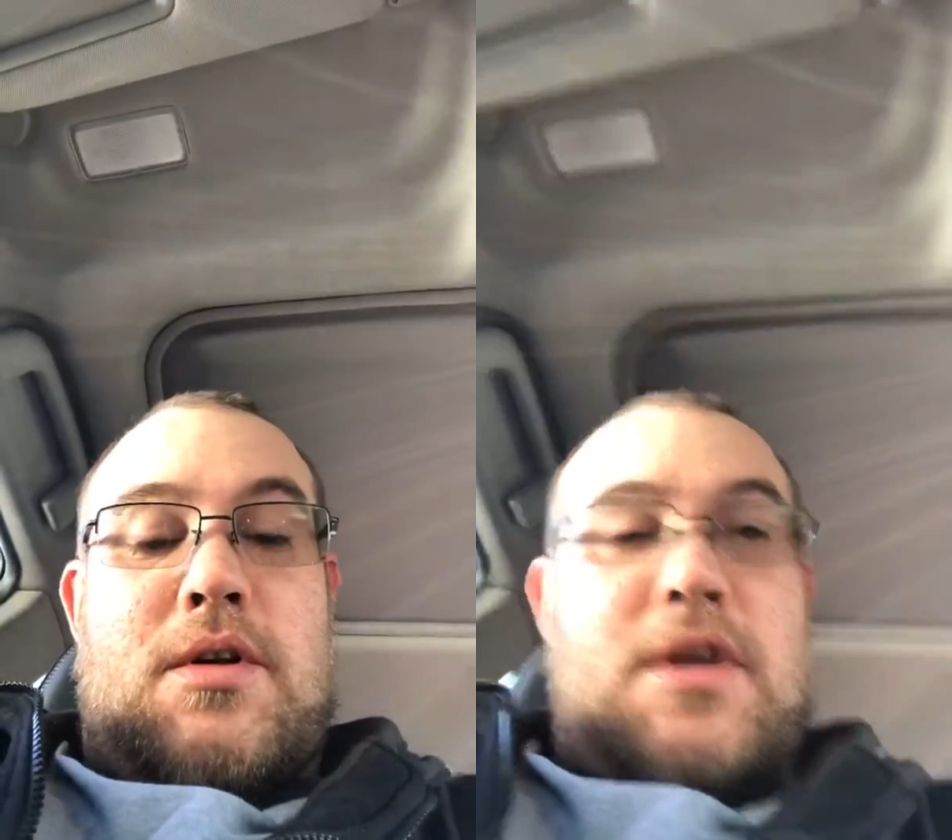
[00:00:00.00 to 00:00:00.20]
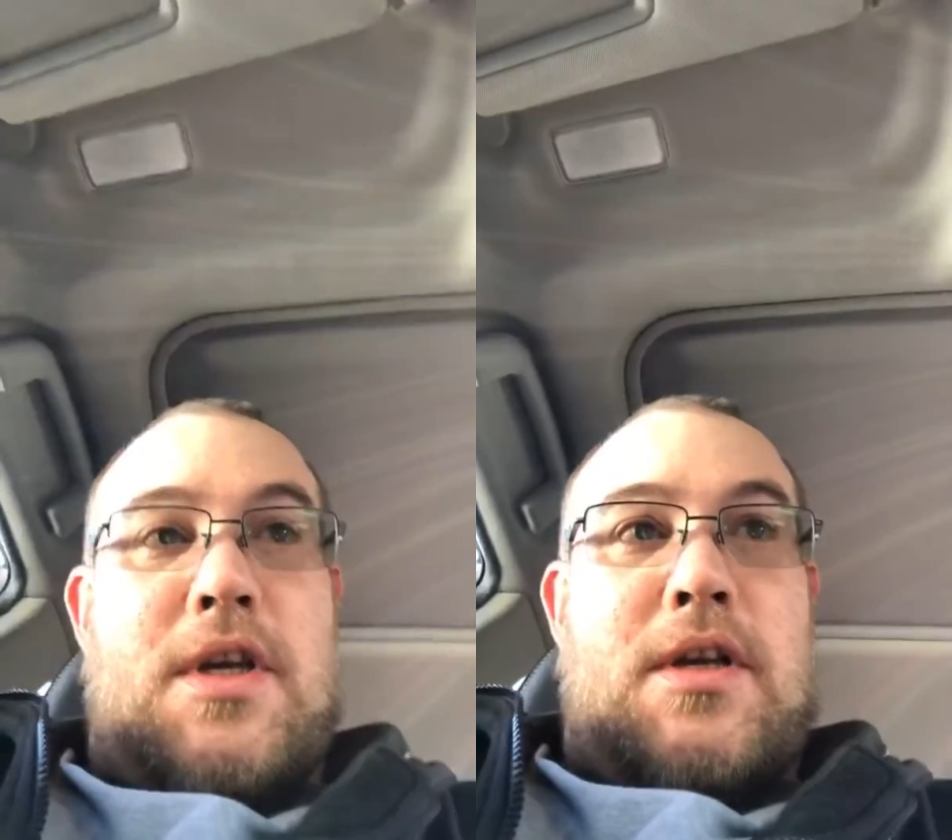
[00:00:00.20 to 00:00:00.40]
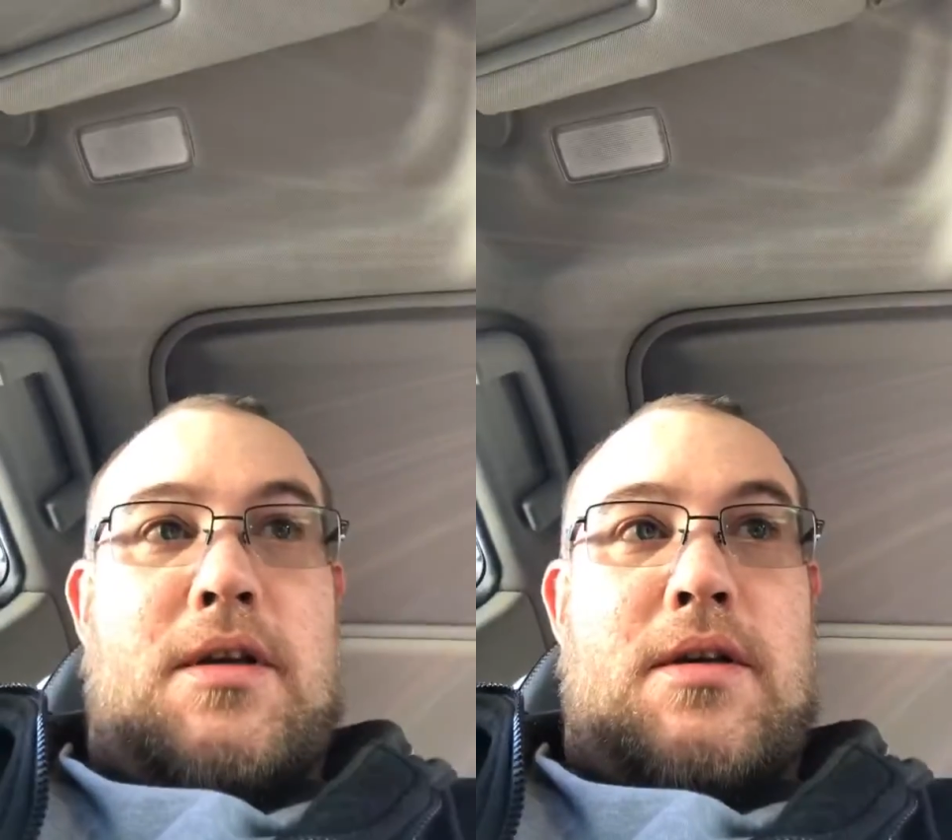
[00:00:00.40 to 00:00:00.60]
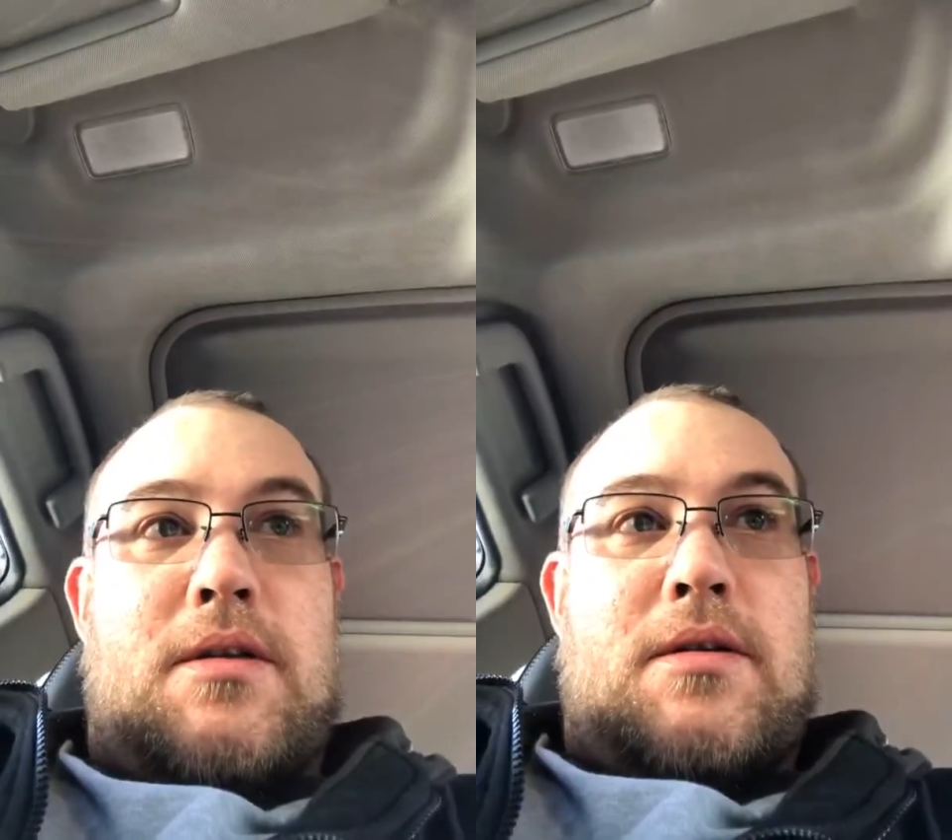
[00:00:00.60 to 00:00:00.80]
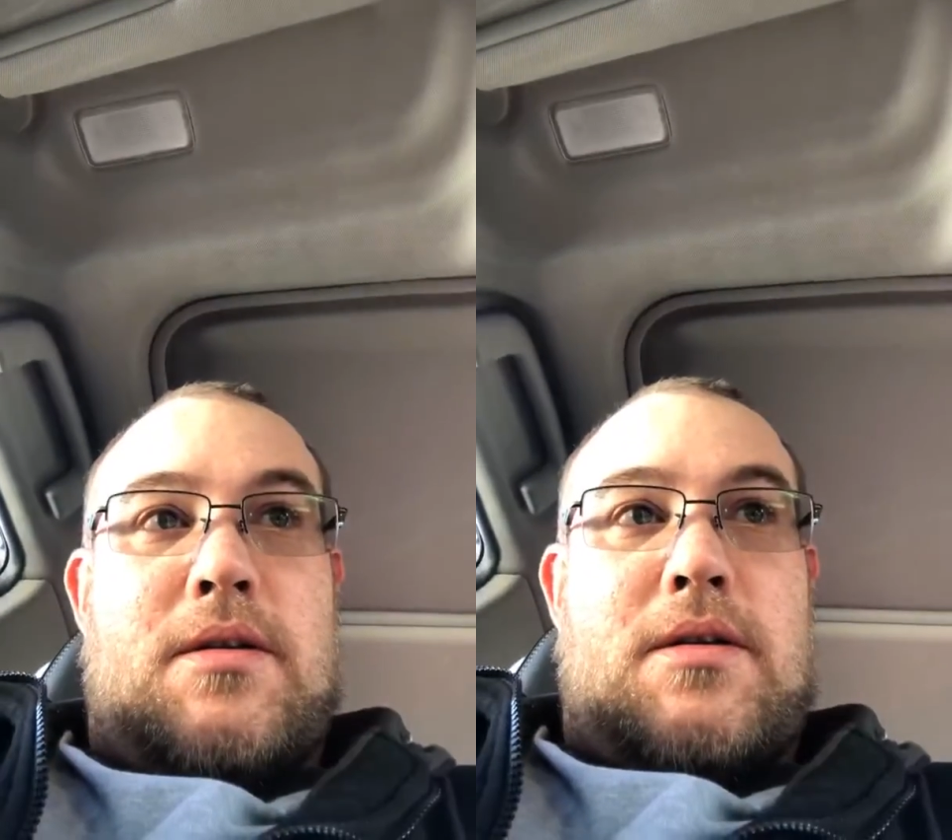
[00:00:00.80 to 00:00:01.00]
It
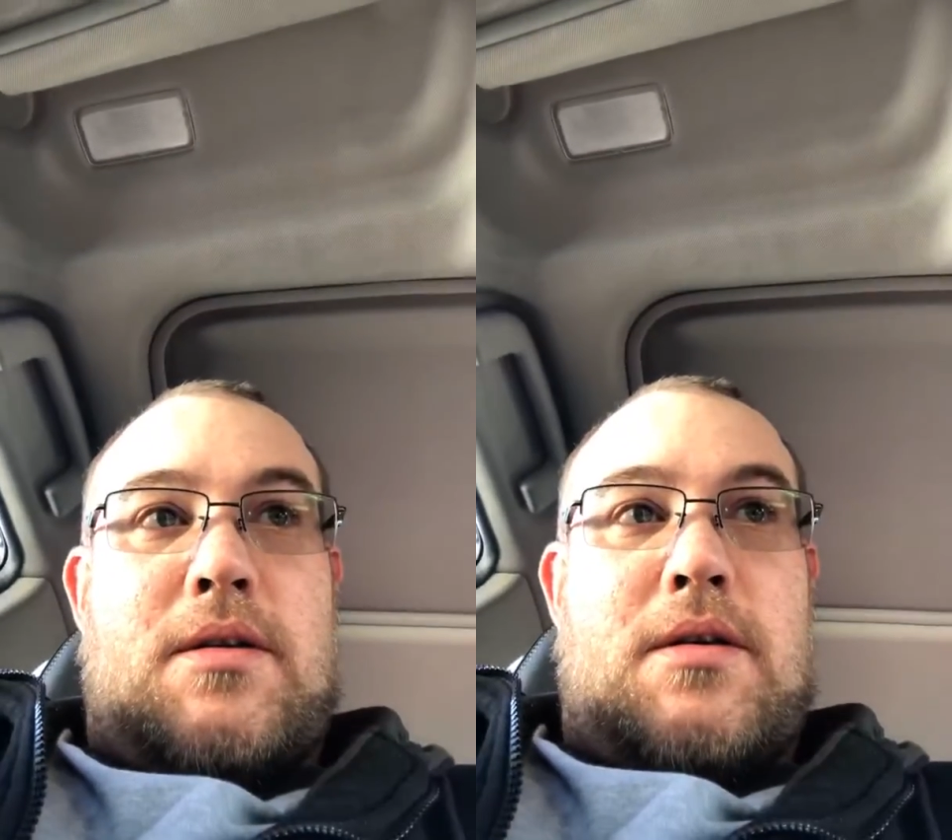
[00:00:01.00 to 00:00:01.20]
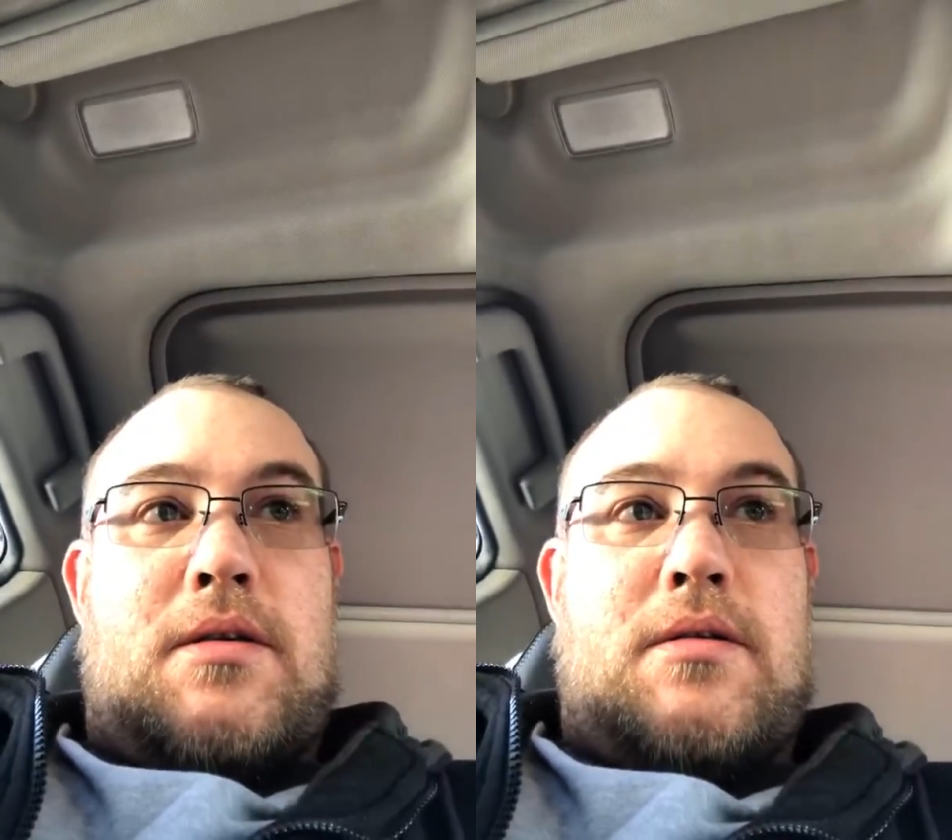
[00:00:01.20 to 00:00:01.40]
is